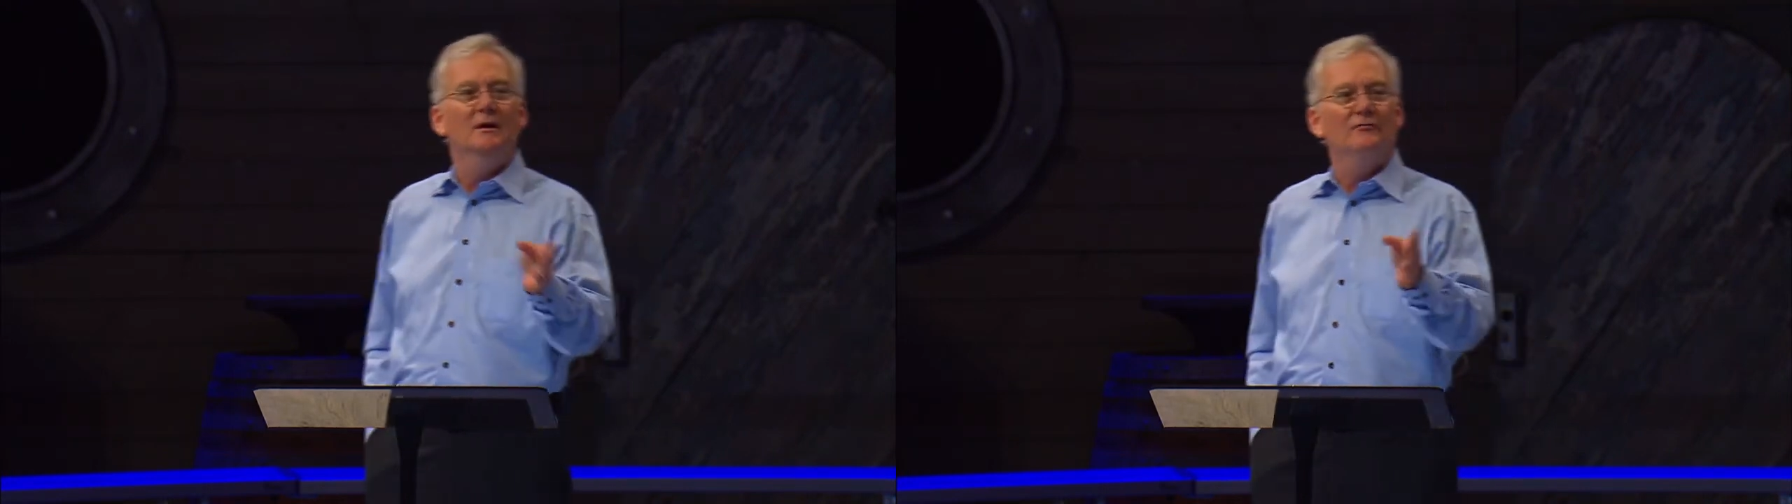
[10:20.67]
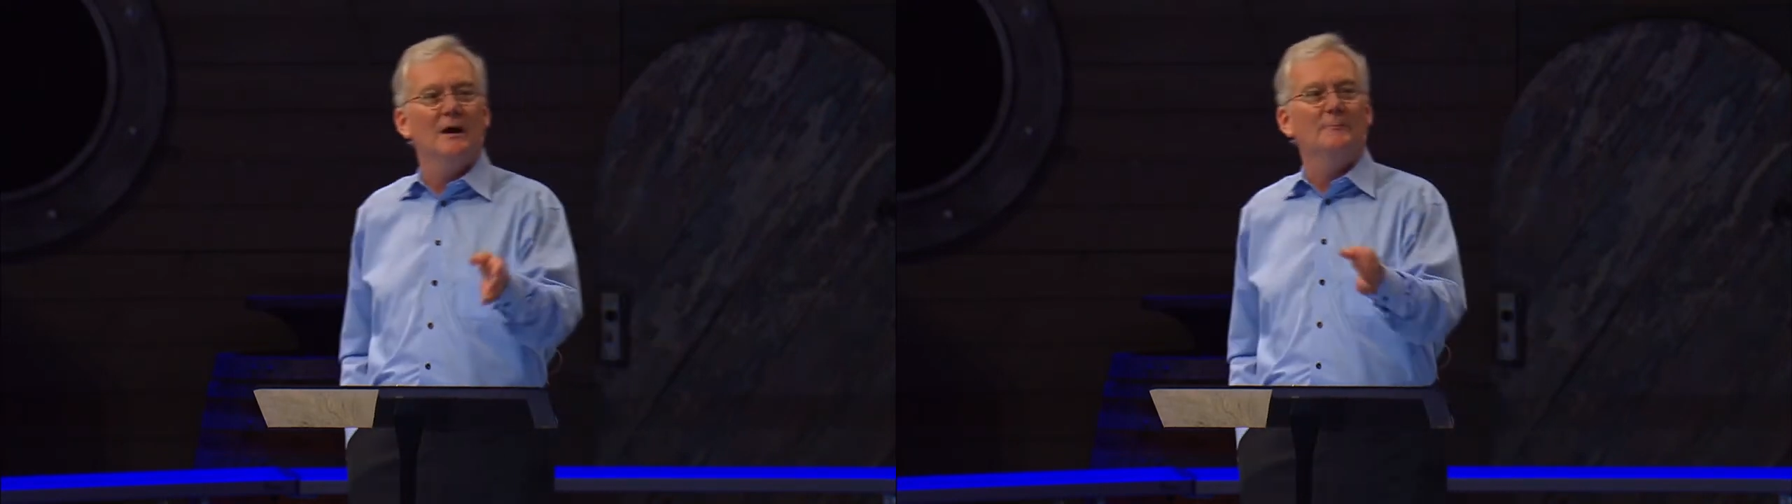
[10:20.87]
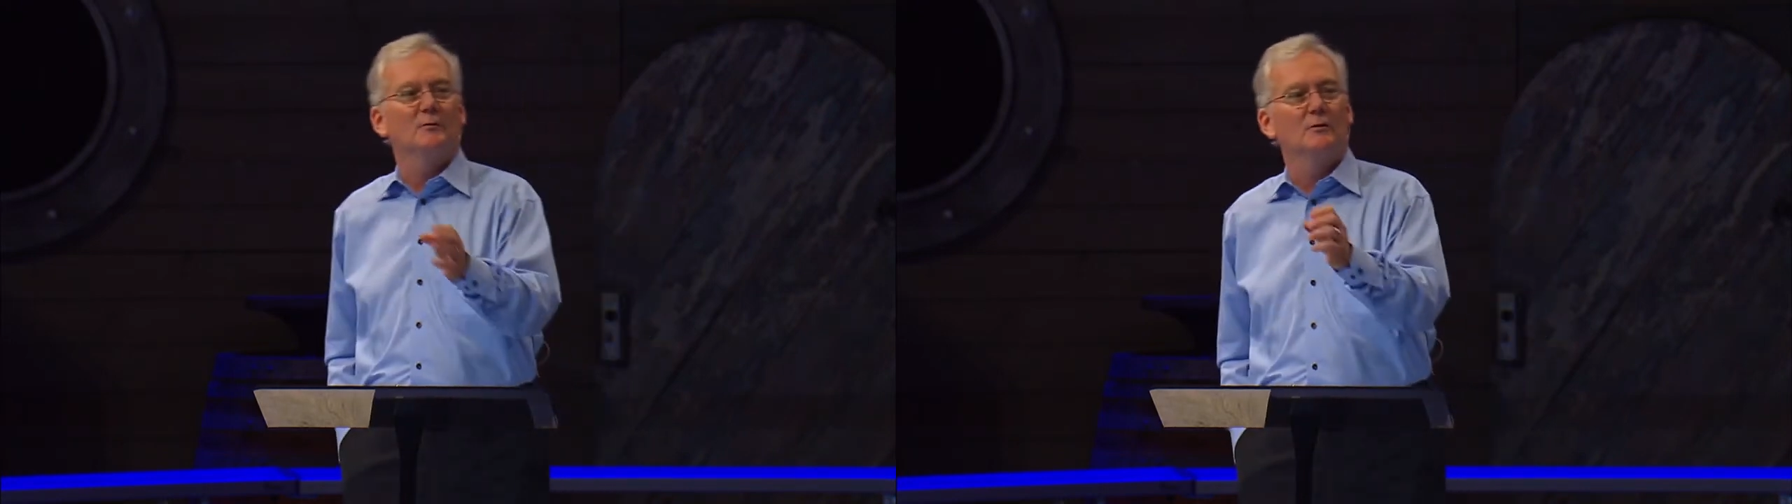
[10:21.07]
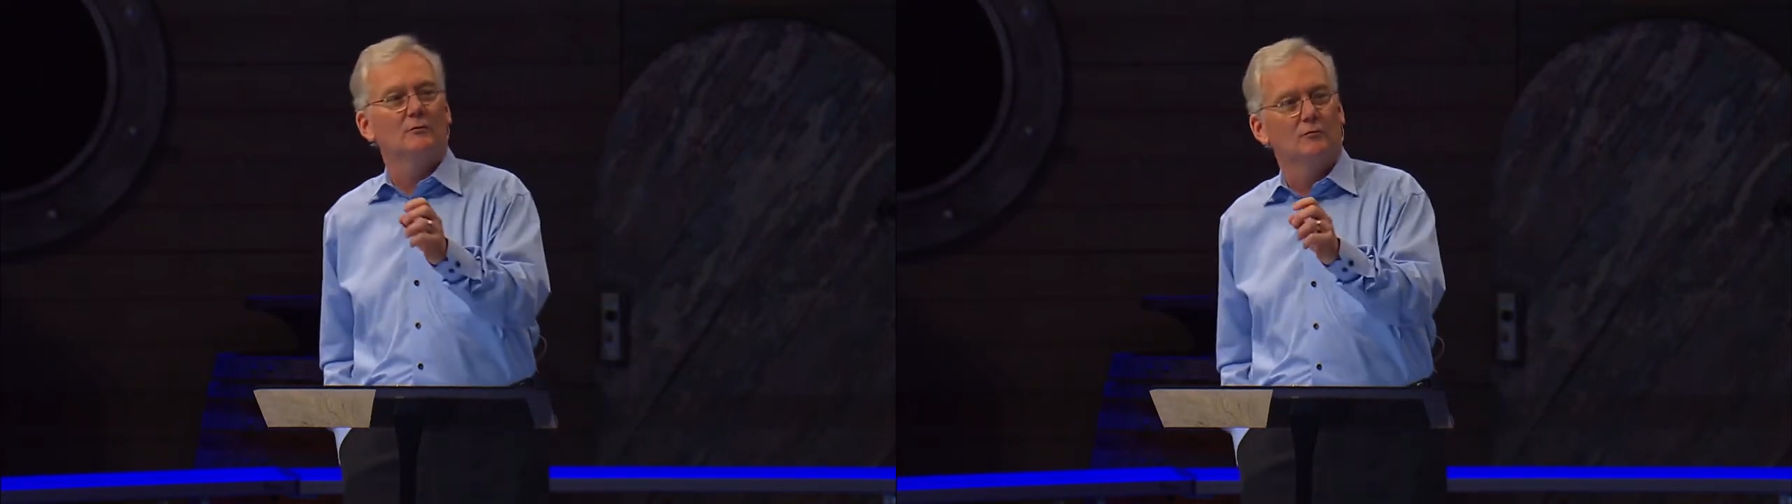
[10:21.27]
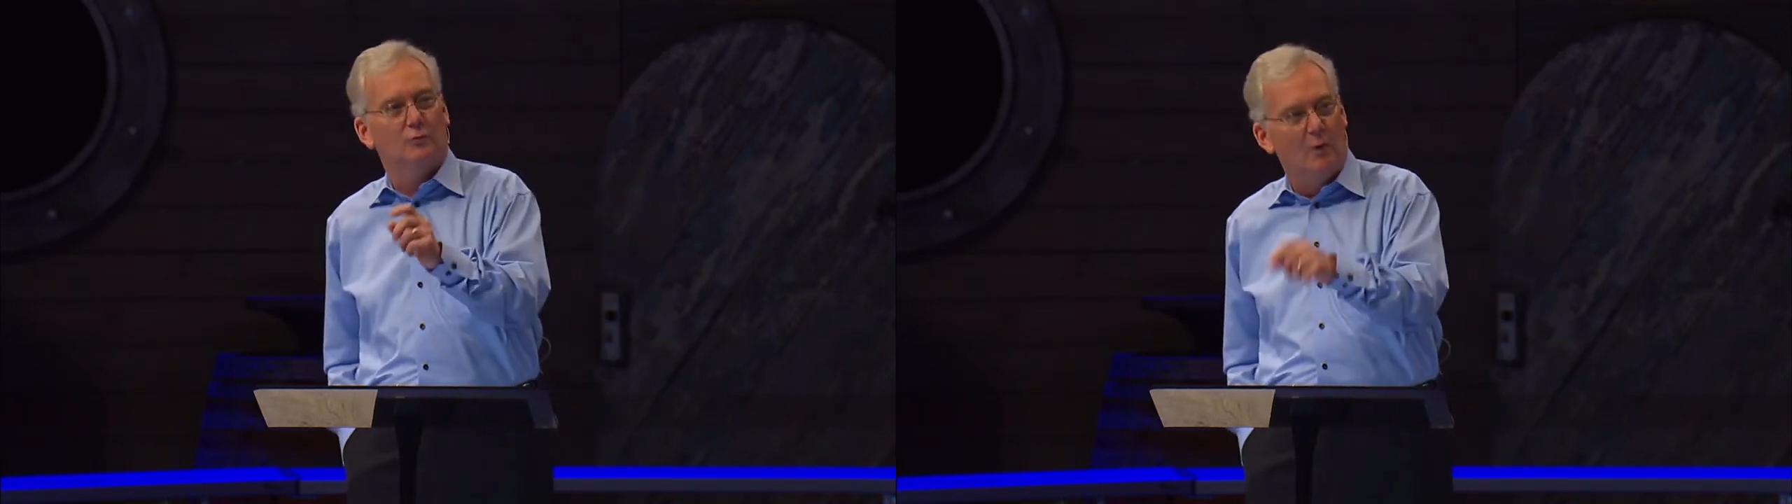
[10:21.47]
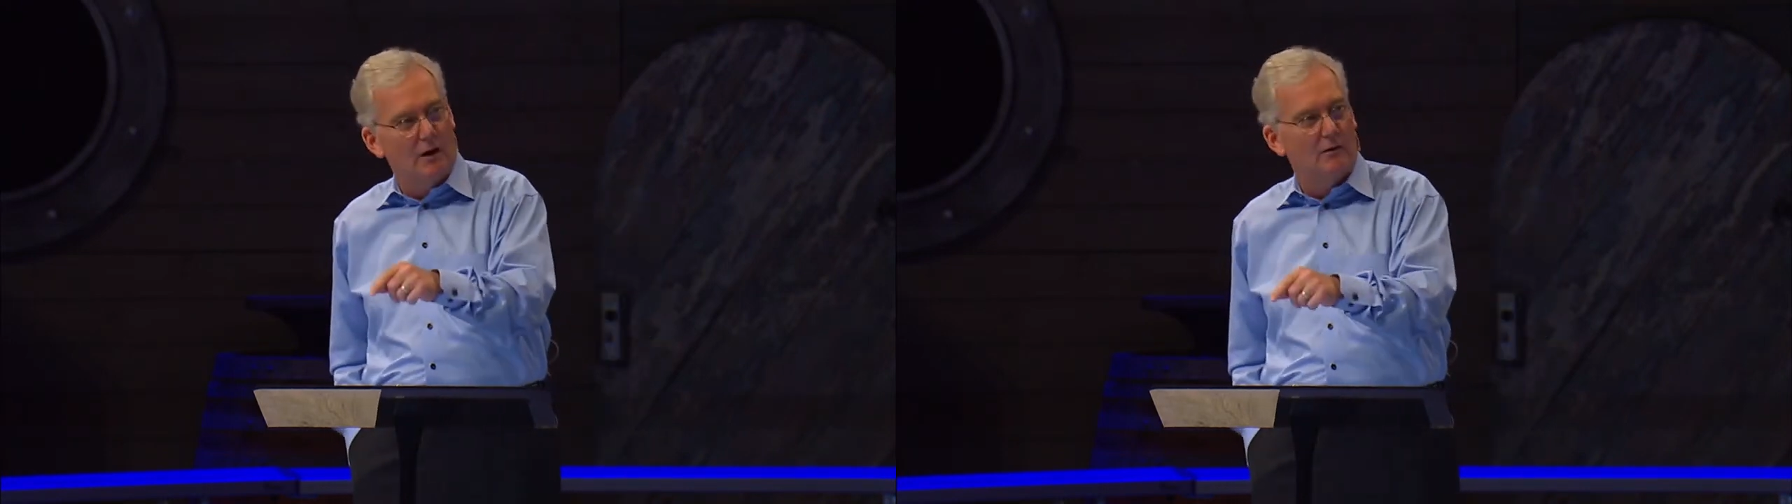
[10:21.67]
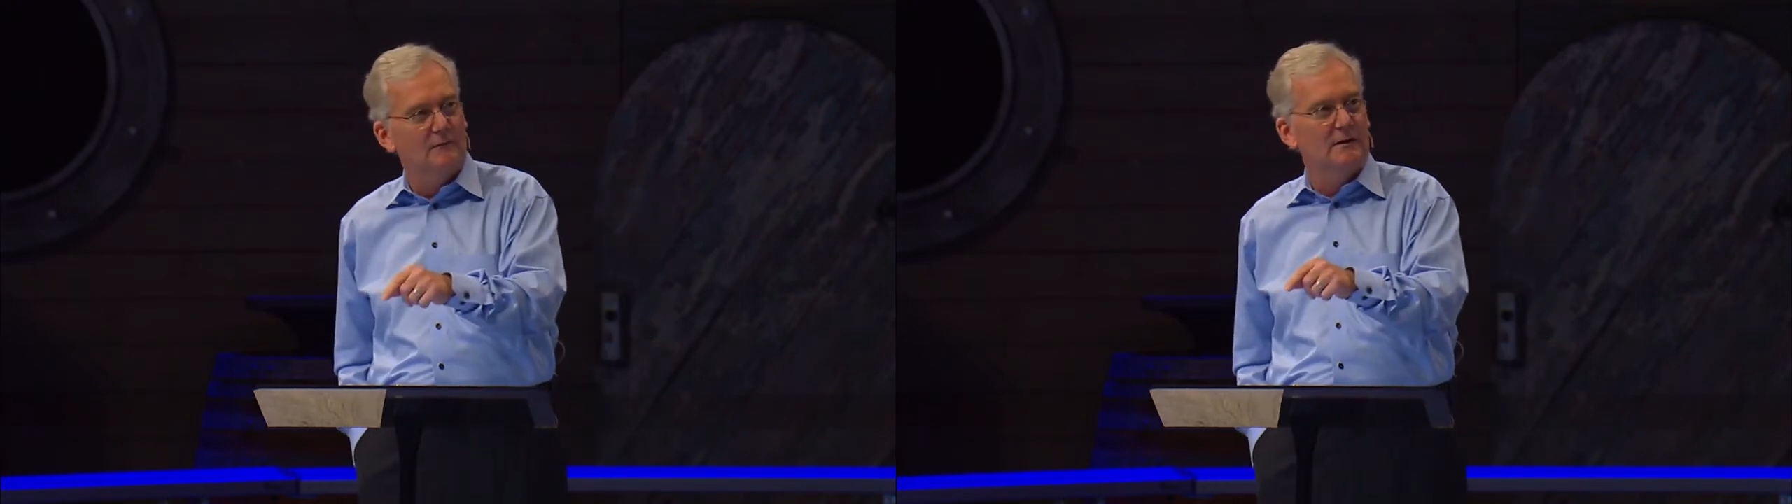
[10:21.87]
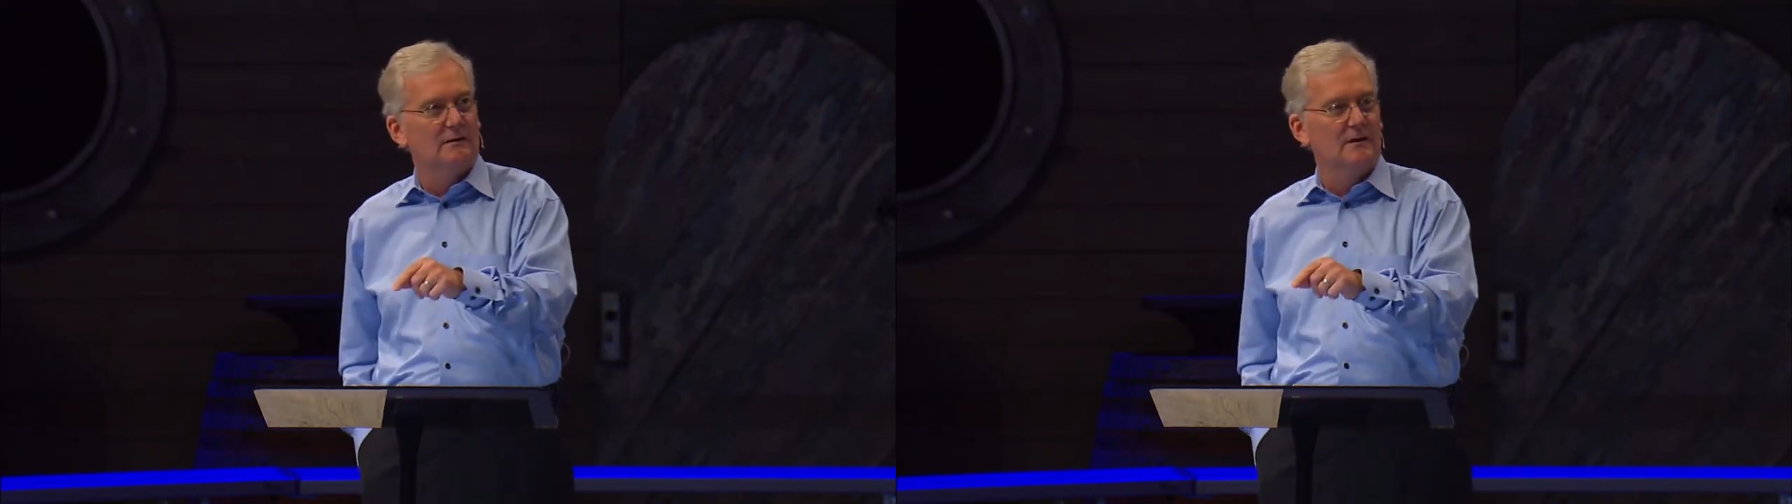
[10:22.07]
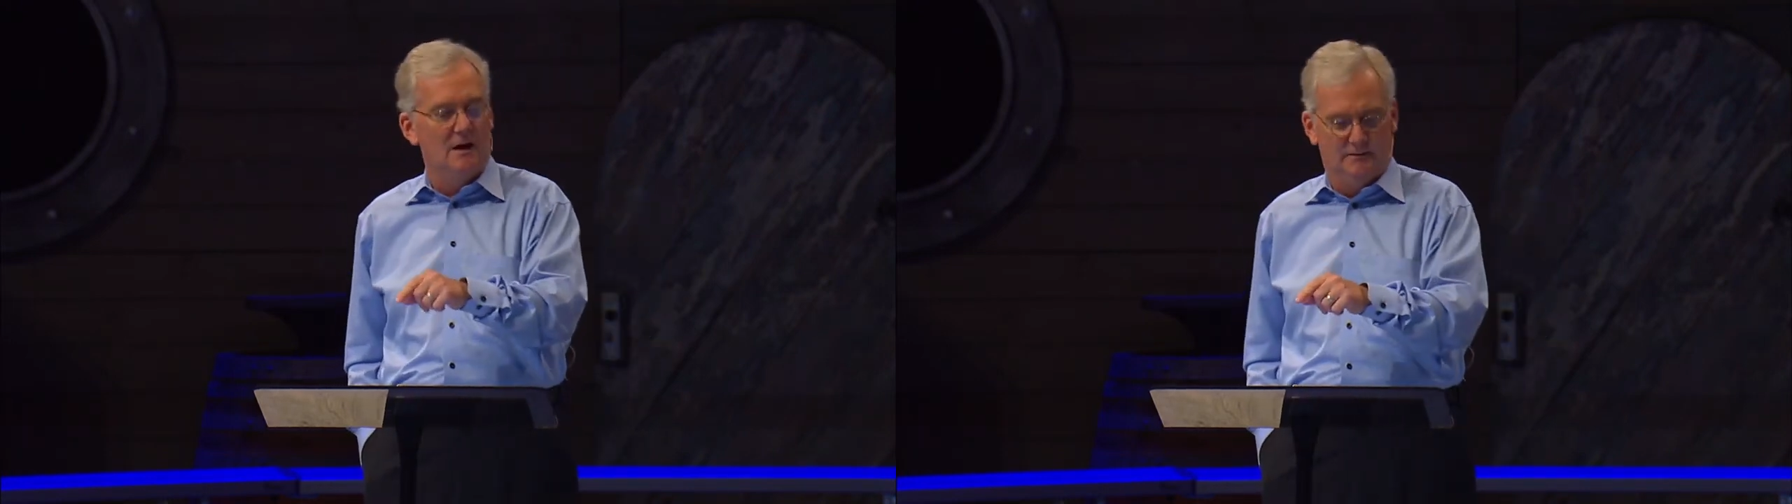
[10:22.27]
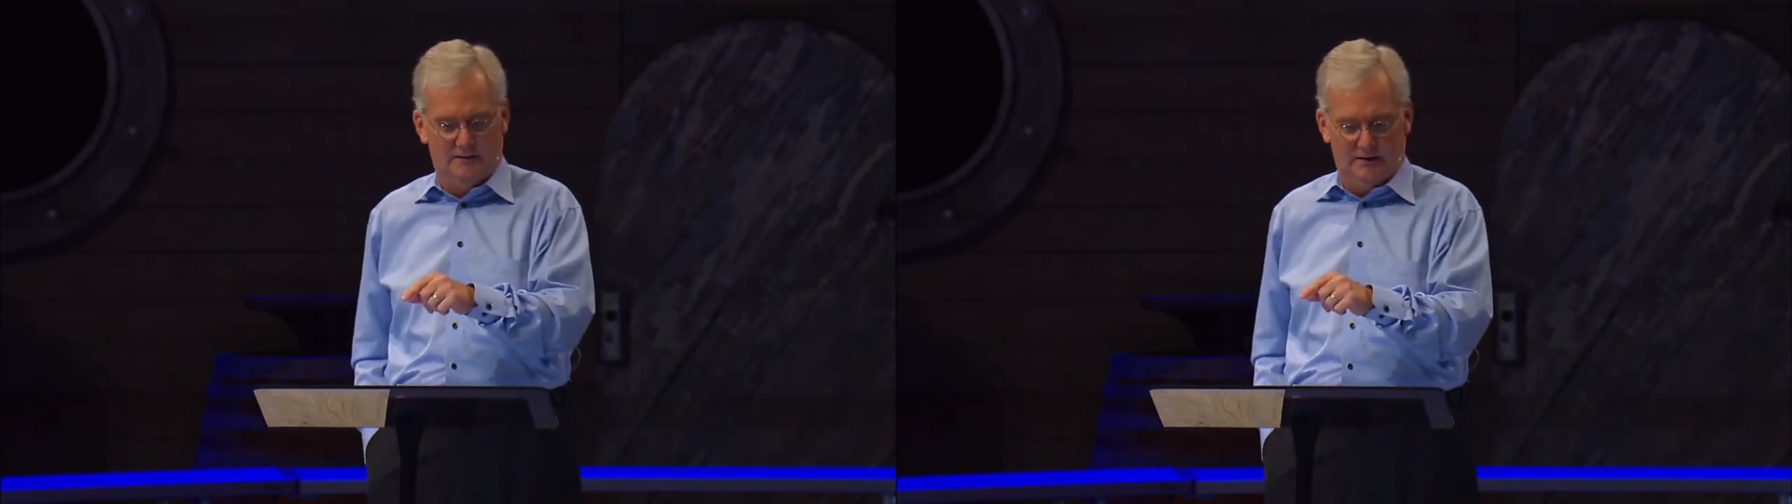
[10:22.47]
chapter 12 in
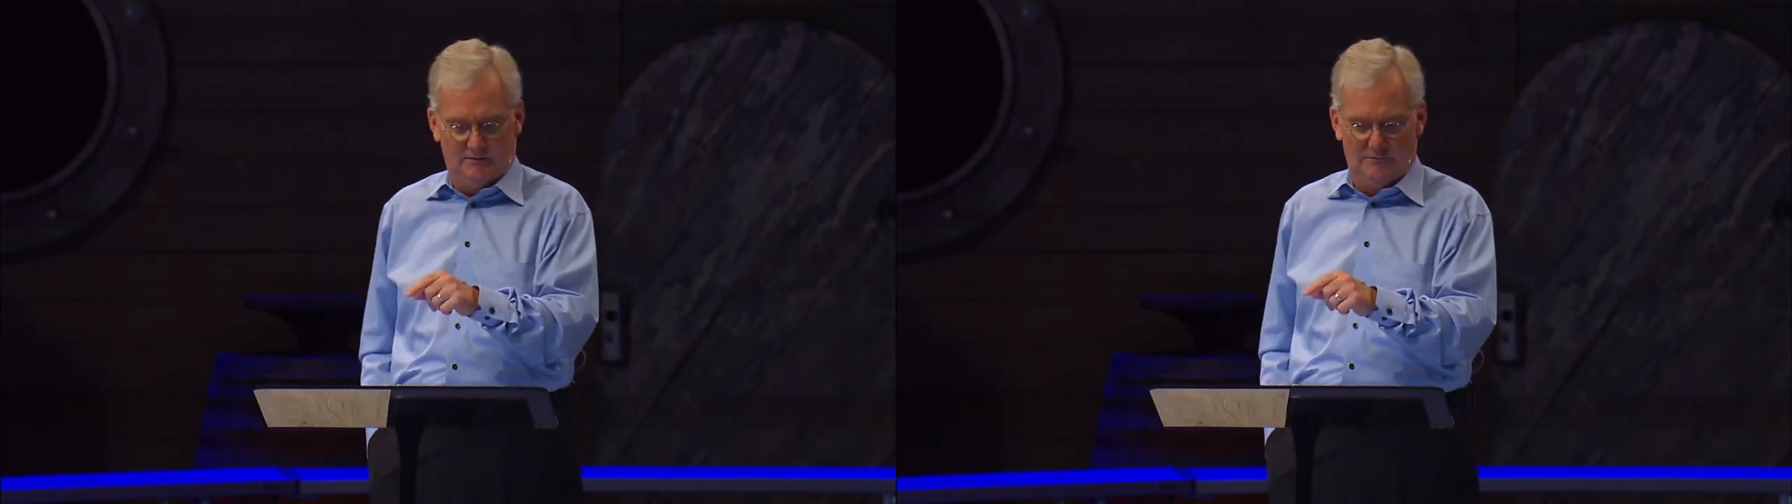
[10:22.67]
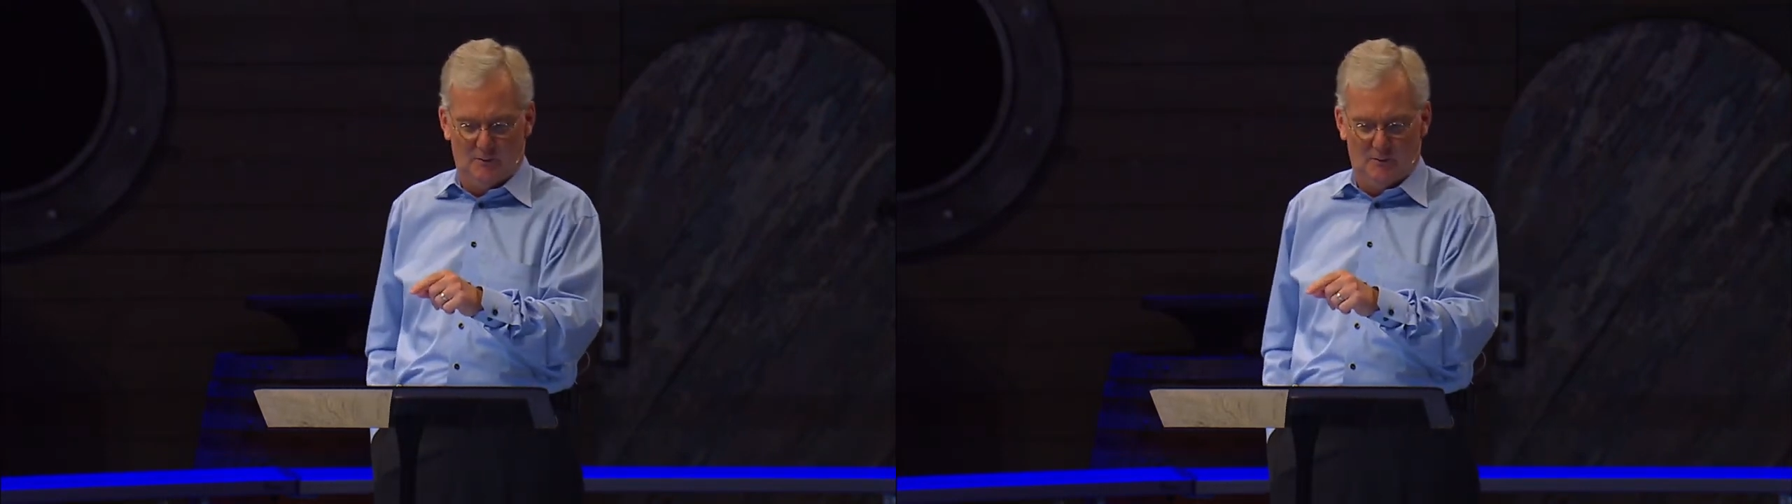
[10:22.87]
context